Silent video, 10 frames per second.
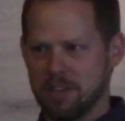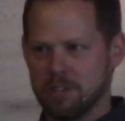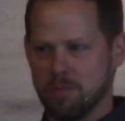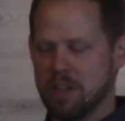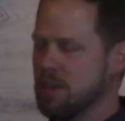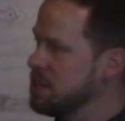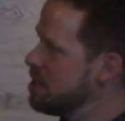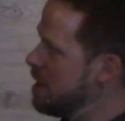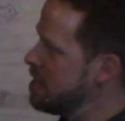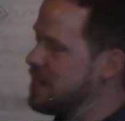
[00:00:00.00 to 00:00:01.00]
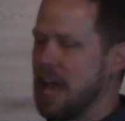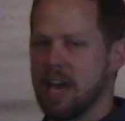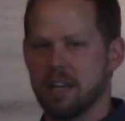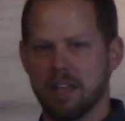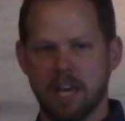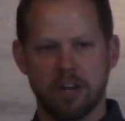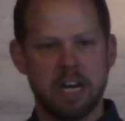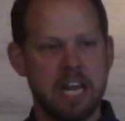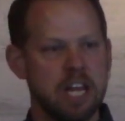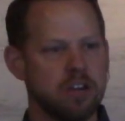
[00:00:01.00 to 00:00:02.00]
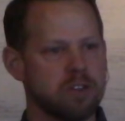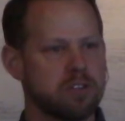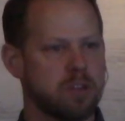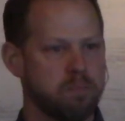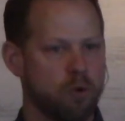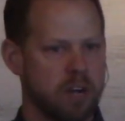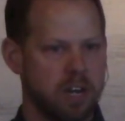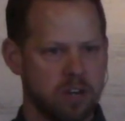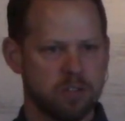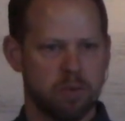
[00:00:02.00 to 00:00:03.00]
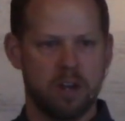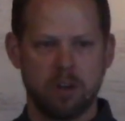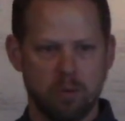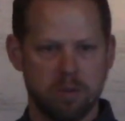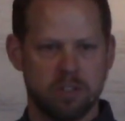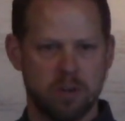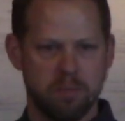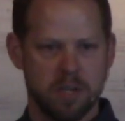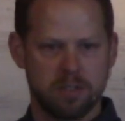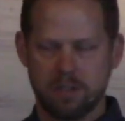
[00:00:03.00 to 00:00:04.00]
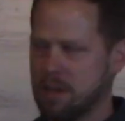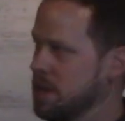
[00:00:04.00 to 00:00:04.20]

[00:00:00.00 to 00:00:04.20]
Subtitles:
So we think that that's added later. And here's the point. Here's what I don't want you to miss.